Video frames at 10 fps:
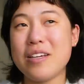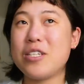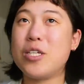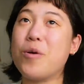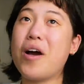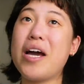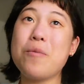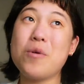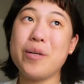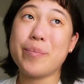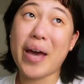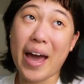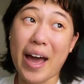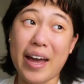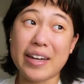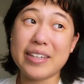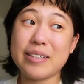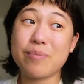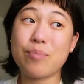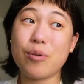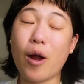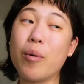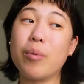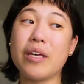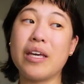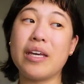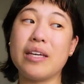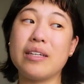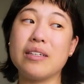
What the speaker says: do I want to pack probably